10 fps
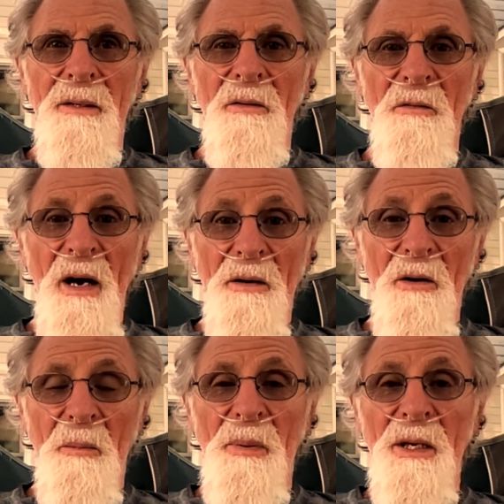found
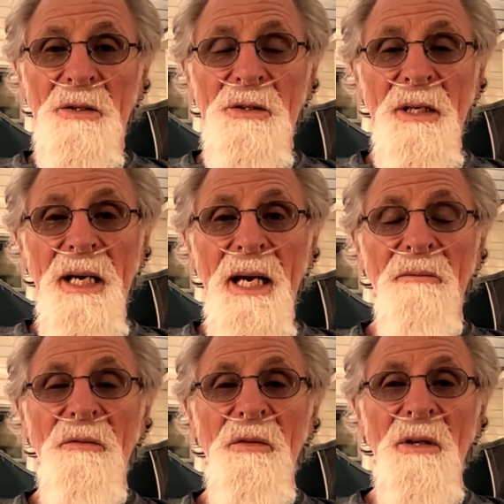our place to
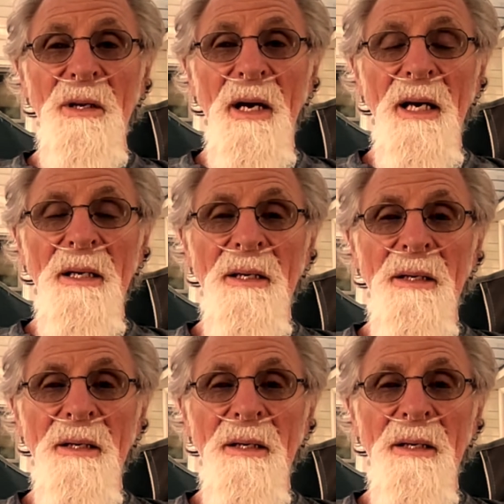camp for the night.